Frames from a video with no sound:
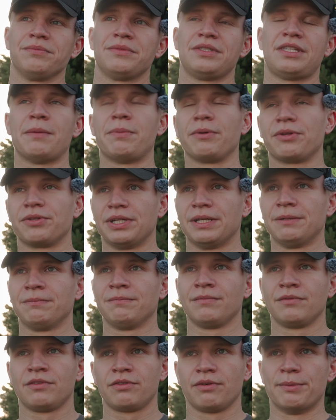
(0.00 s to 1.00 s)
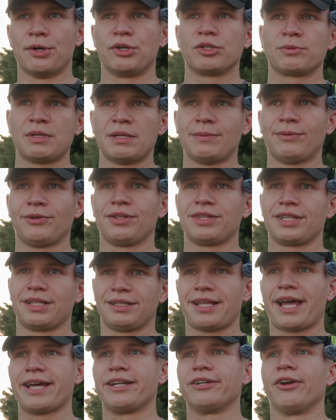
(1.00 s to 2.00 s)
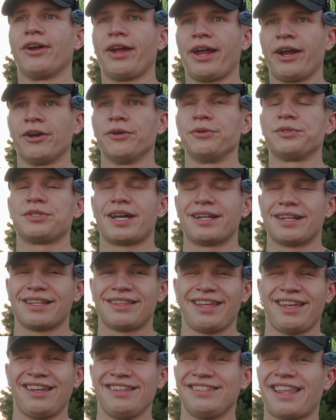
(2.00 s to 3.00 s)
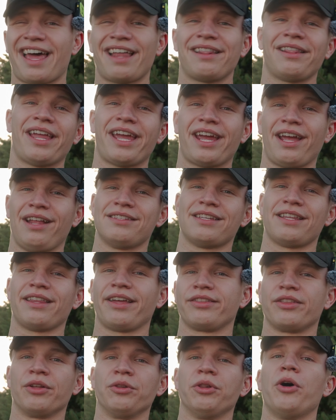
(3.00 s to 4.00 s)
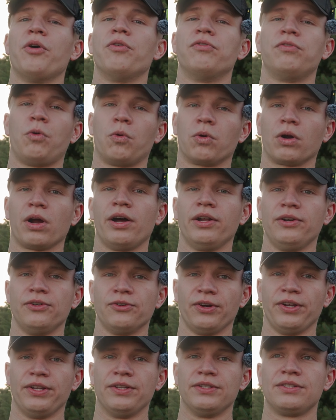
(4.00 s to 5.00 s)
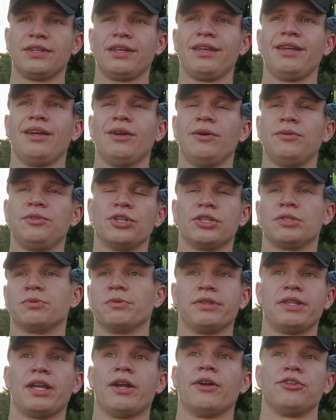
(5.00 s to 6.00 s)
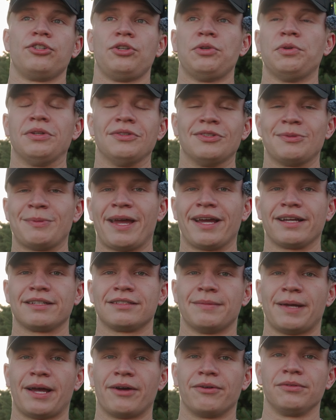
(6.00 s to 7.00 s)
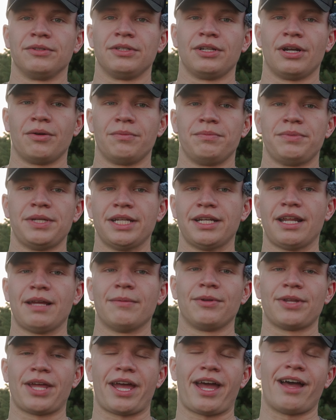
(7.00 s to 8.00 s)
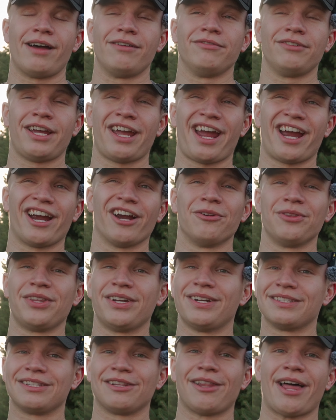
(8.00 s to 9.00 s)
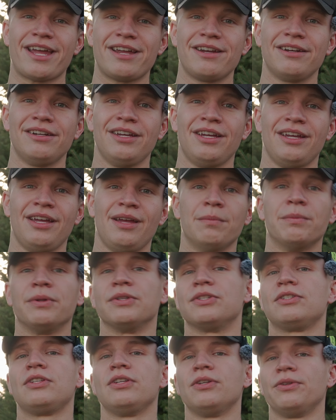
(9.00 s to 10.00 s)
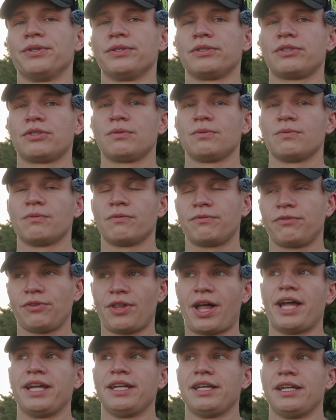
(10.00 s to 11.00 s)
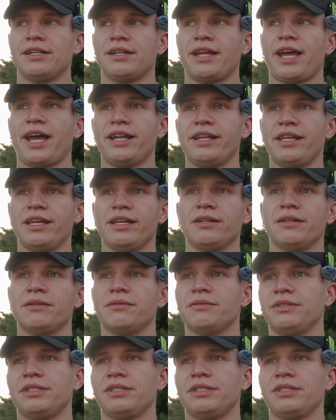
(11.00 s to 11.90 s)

typically for most people on the lighter arrow side of things, that lands at like the low 400s just with their shooting specs, about being able to have an arrow that is light but still is flying at a